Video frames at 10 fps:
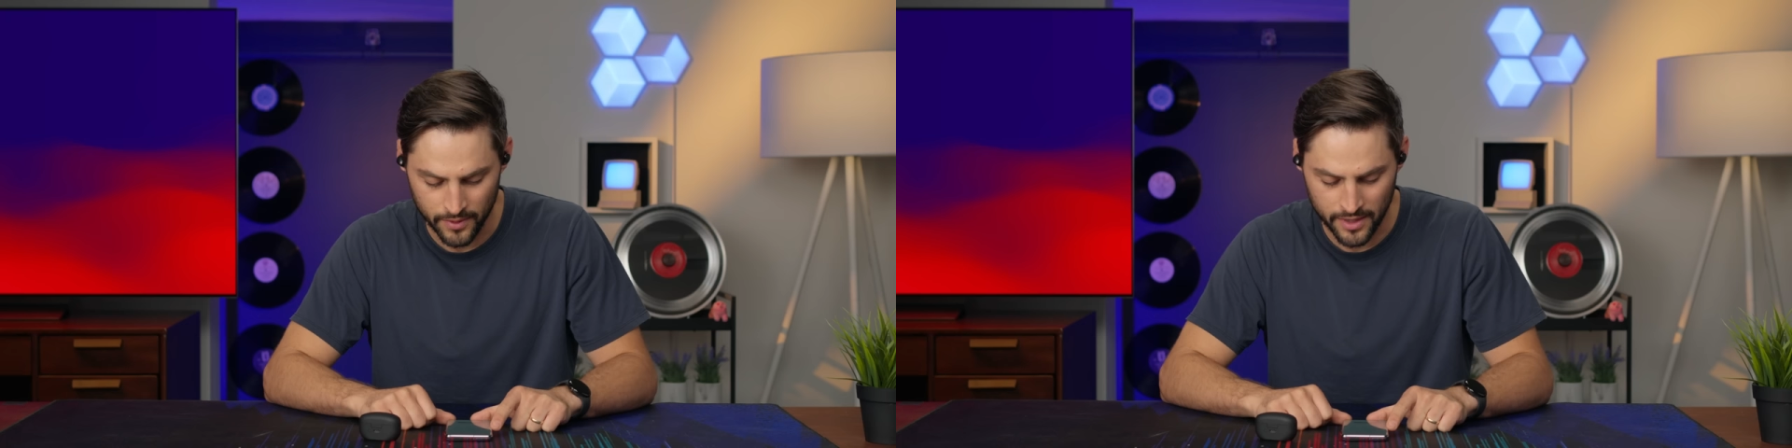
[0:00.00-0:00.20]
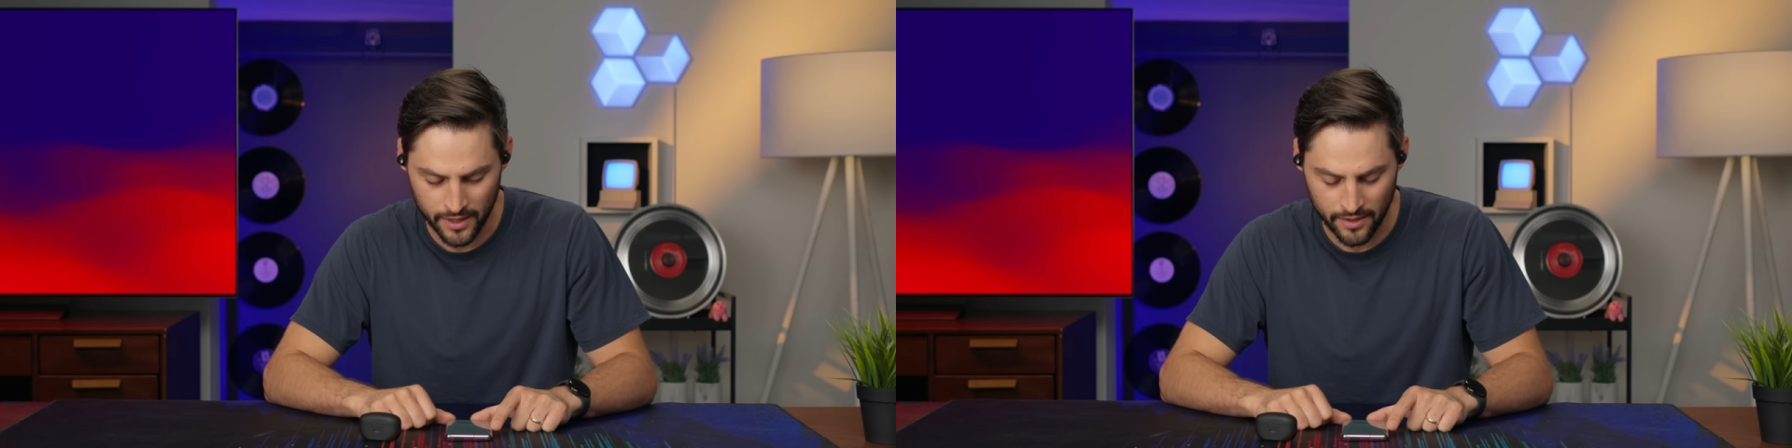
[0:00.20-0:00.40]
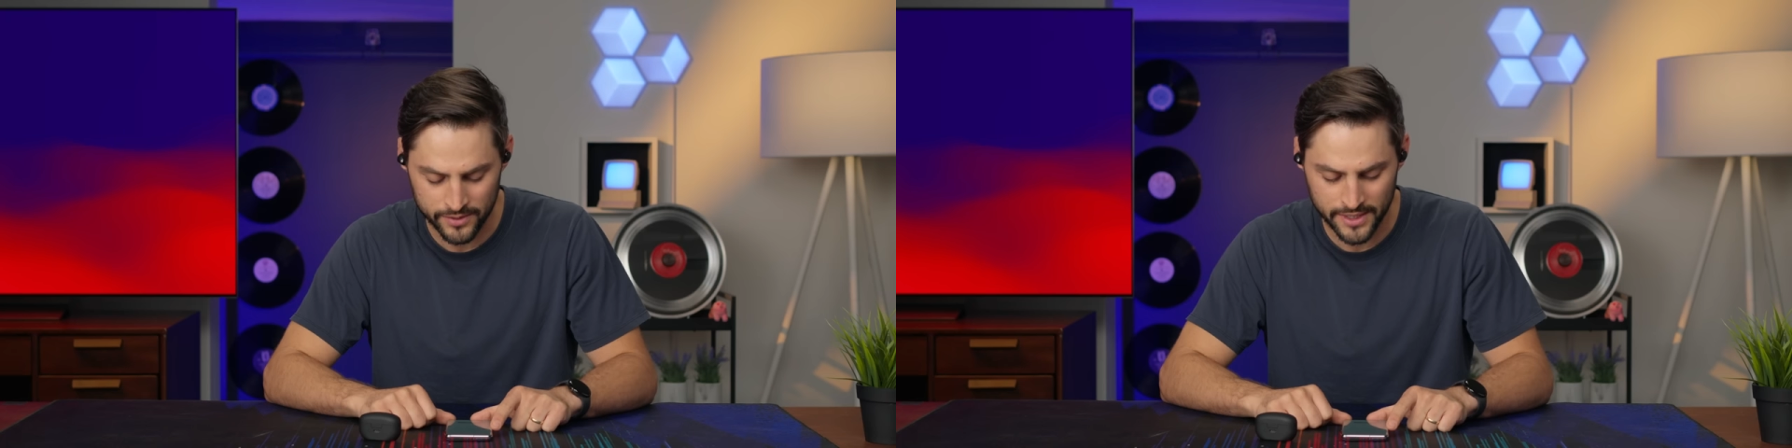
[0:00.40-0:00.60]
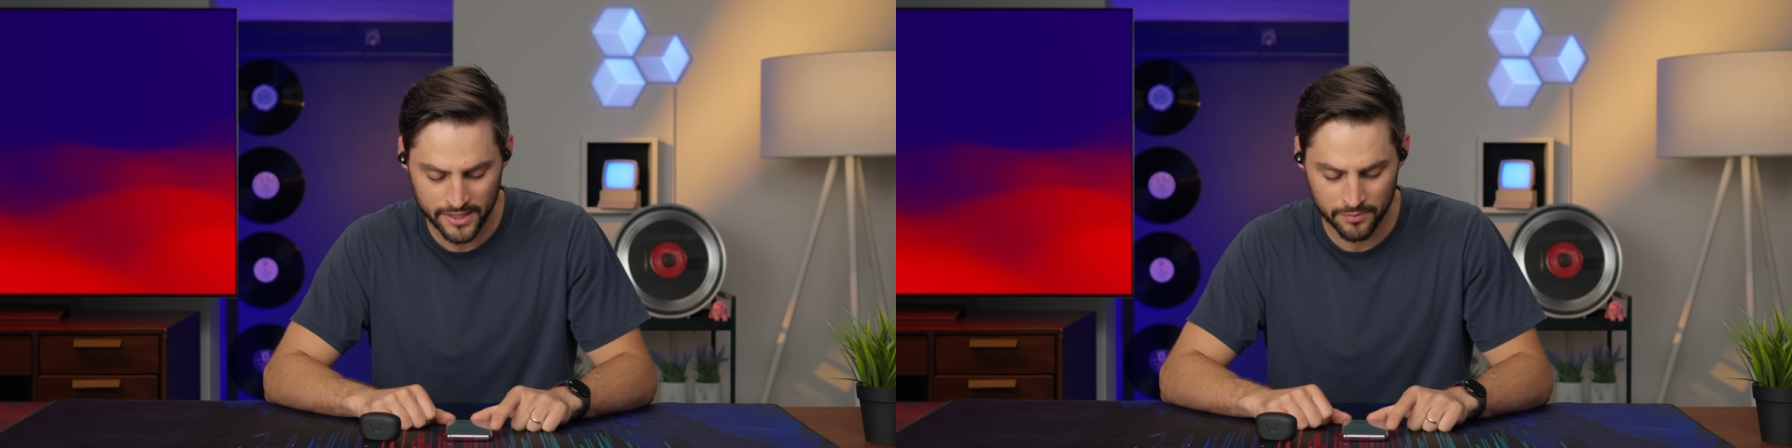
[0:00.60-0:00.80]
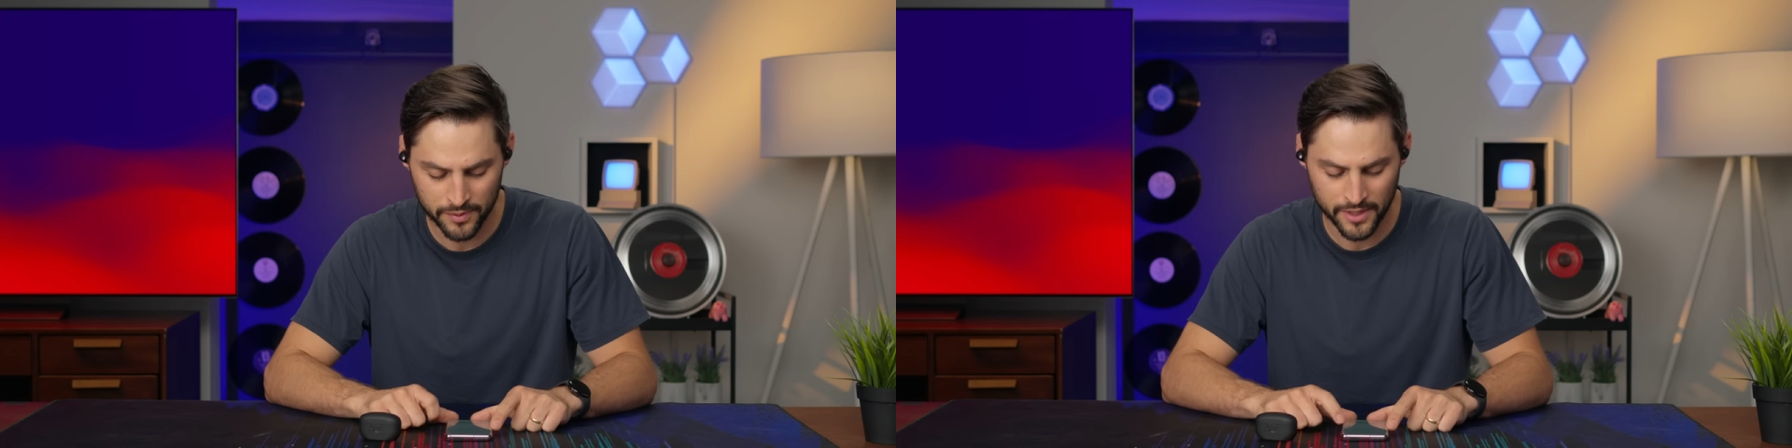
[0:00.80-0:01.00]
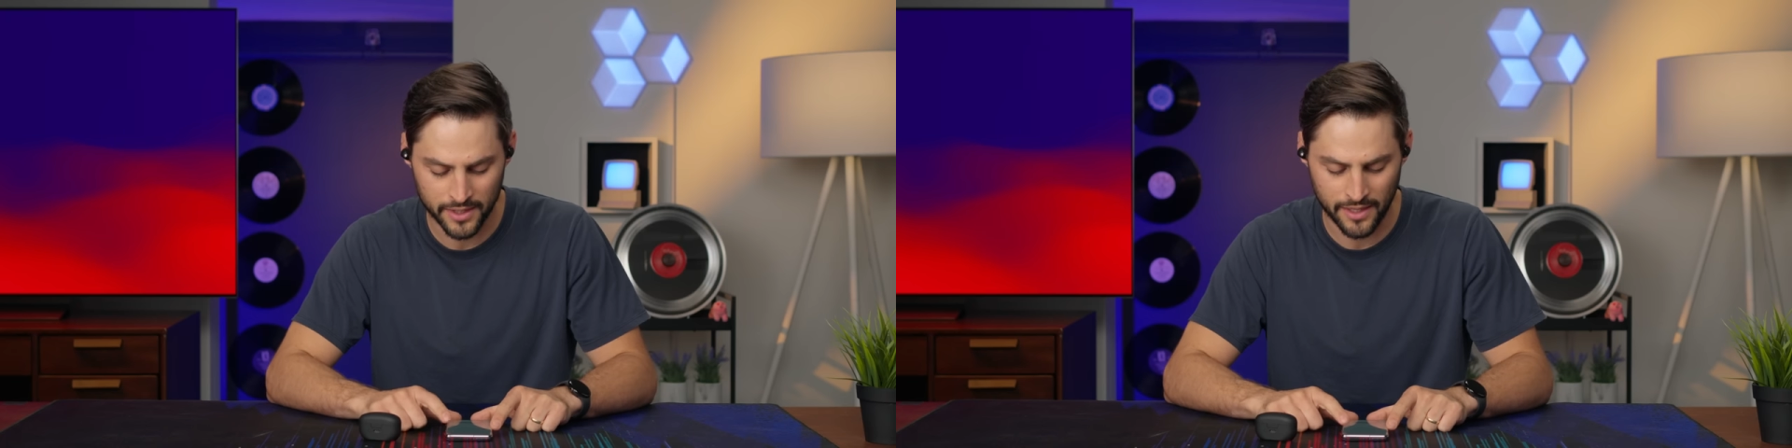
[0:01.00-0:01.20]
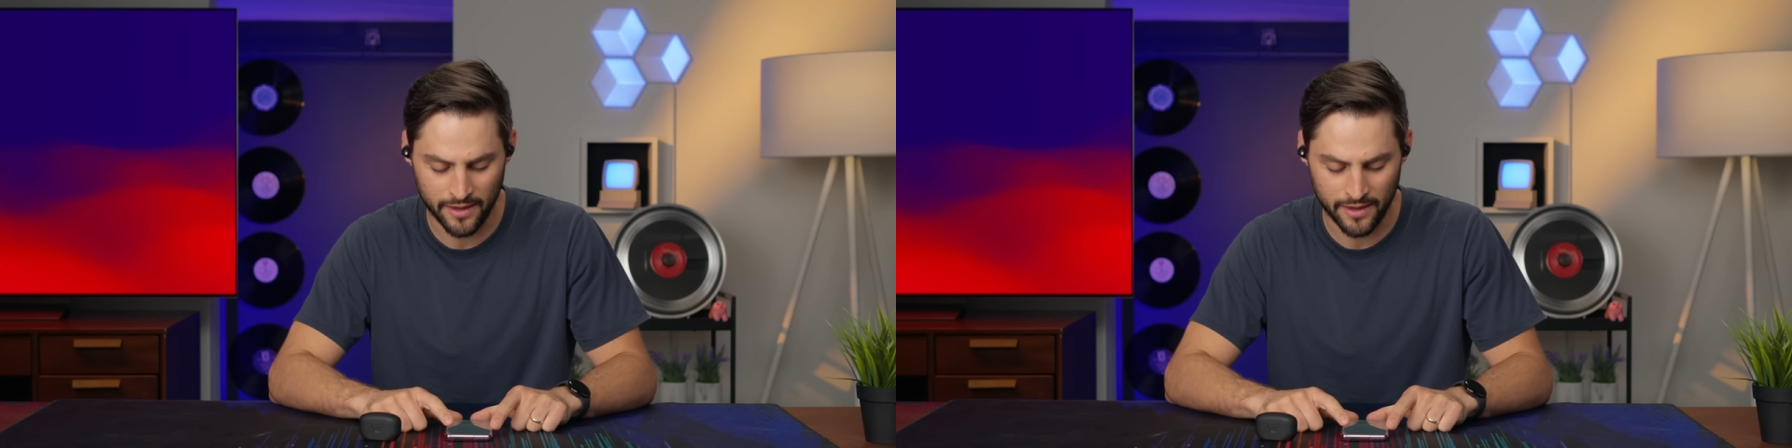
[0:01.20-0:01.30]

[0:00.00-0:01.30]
What, how is that completed?